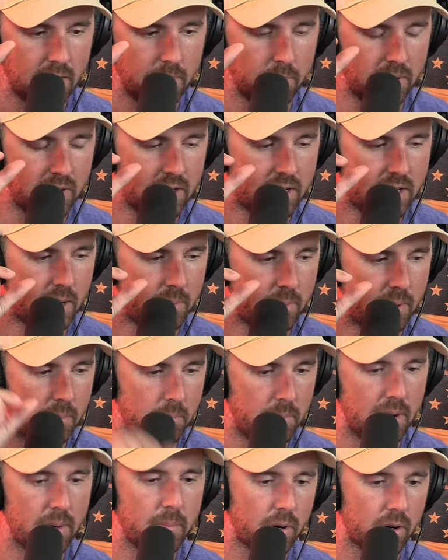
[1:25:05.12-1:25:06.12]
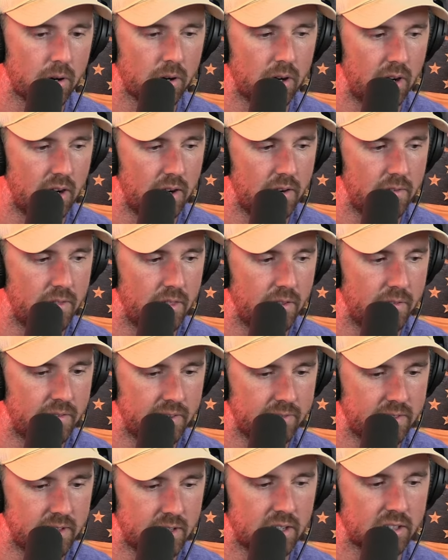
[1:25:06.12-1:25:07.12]
become a member of the
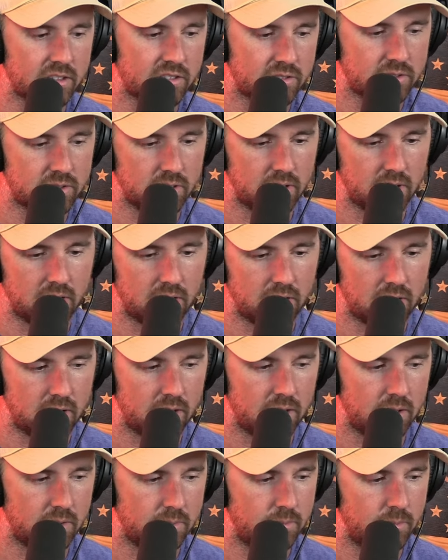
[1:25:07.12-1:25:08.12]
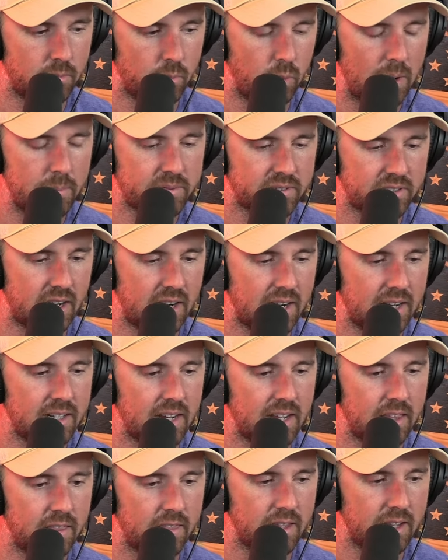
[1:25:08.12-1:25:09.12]
50 Ducks uh, website
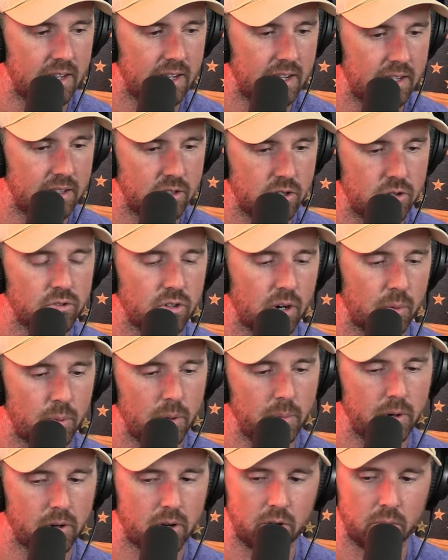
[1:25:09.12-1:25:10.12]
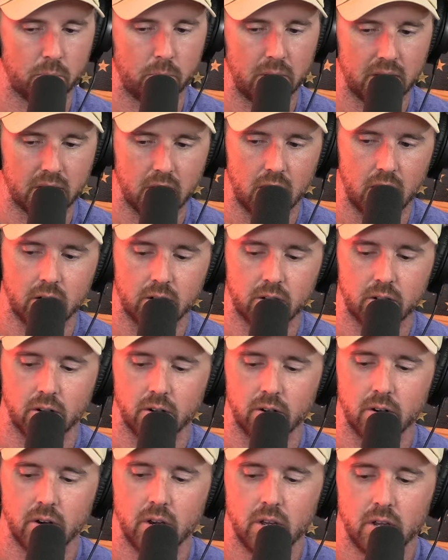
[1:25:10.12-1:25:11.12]
and then use our promo code Big
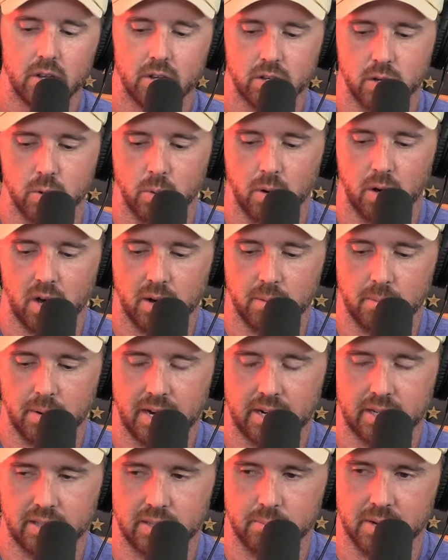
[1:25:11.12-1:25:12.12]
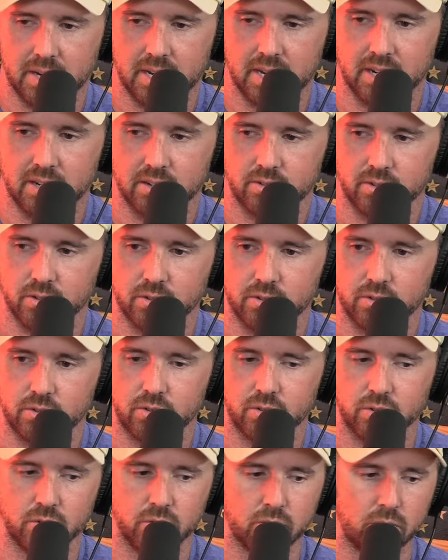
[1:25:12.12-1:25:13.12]
Honker, you will automatically be entered
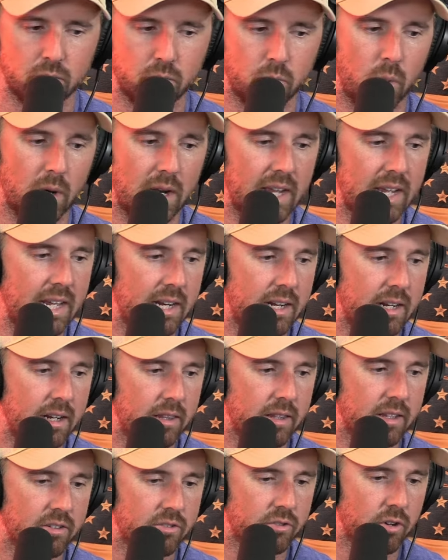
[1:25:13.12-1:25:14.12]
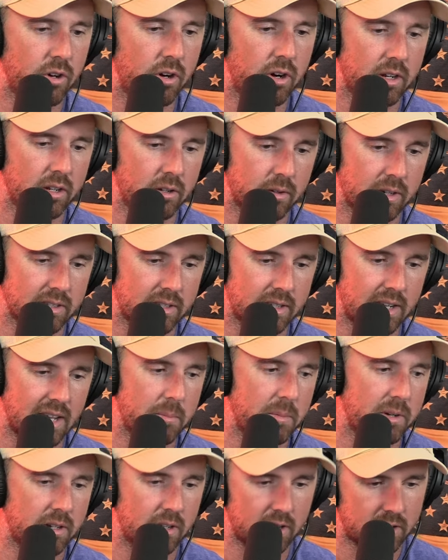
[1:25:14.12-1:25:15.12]
to win this drawing. You'll get to
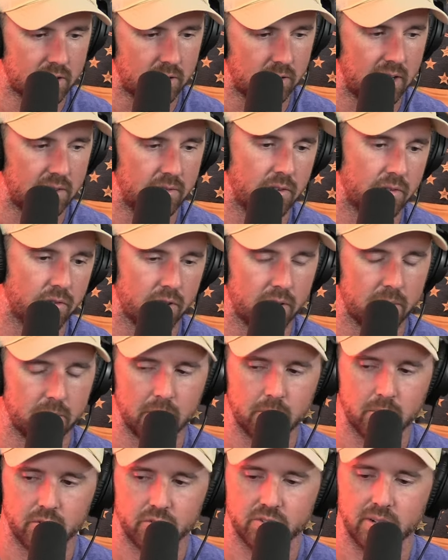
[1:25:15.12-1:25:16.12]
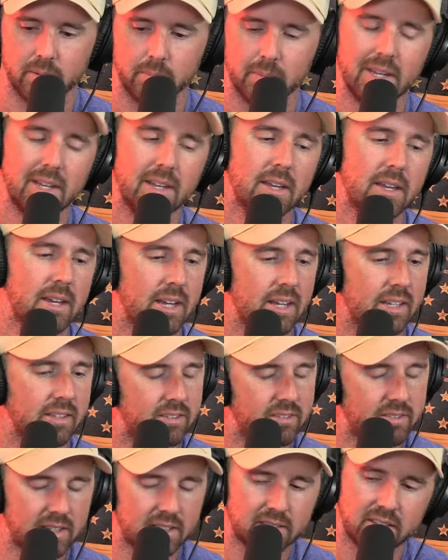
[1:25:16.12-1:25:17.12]
name a duck. You'll have a free membership.
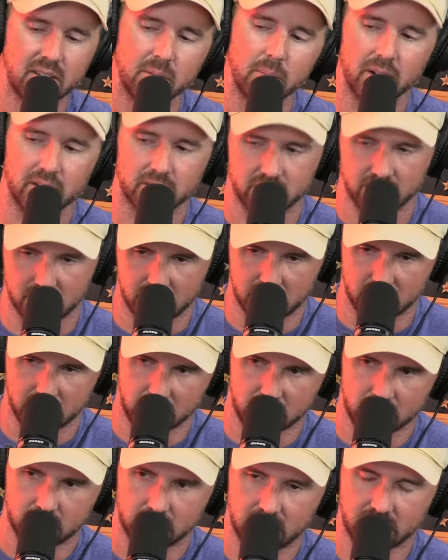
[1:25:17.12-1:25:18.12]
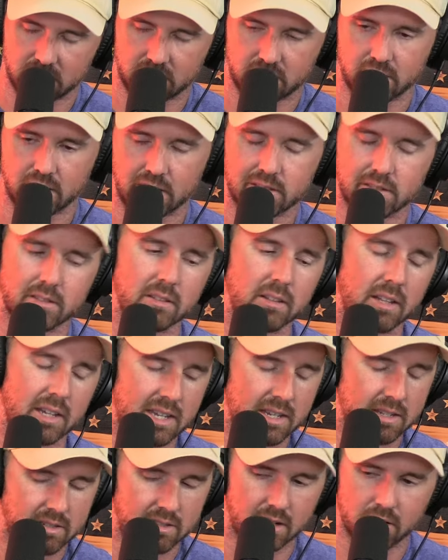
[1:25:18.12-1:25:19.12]
It's 60 bucks a year. That's that's
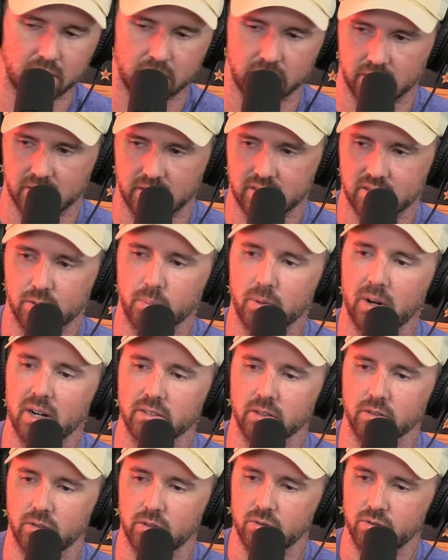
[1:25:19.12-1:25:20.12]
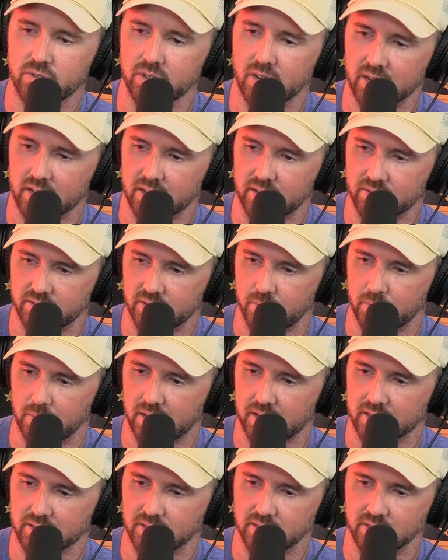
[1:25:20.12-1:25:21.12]
like he said earlier. That's the price of two shotgun shell
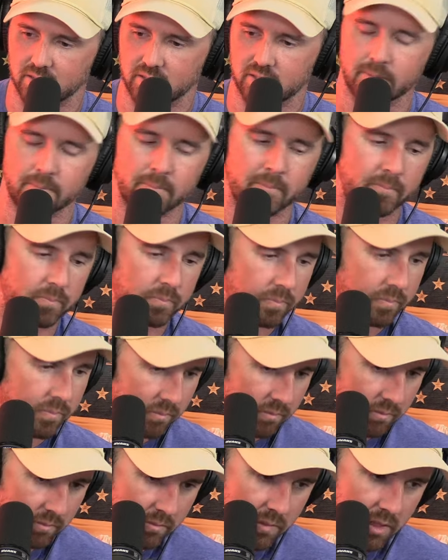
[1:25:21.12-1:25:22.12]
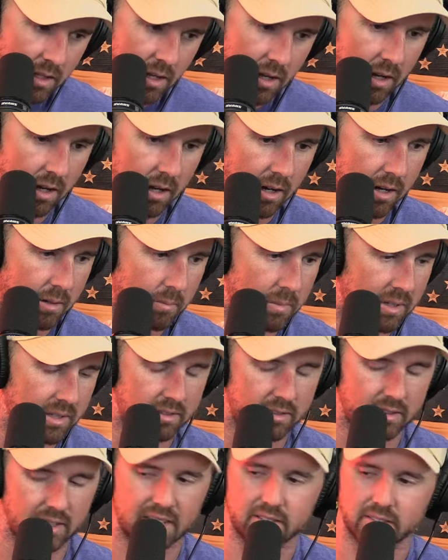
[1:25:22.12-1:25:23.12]
boxes. Um,
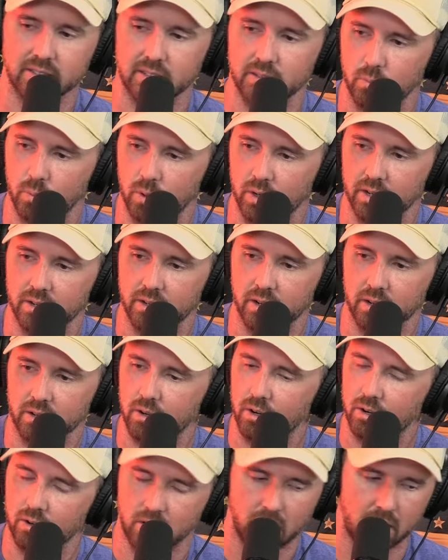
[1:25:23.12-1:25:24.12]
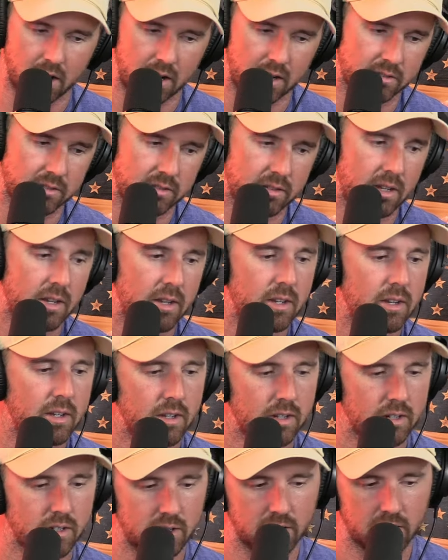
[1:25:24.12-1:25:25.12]
it's less than what a duck call cost.
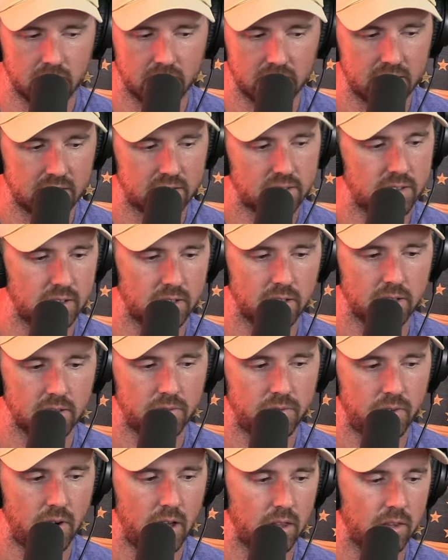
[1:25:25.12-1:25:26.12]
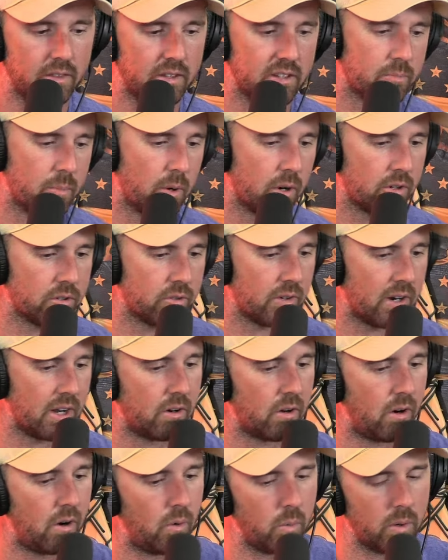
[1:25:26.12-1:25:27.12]
You're going to get to follow these birds
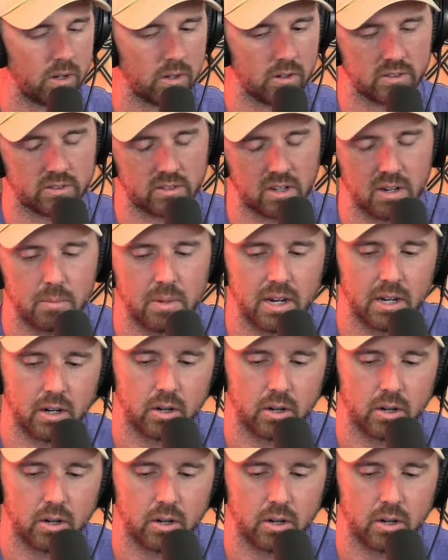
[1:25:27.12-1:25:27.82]
around all winter. It's going to be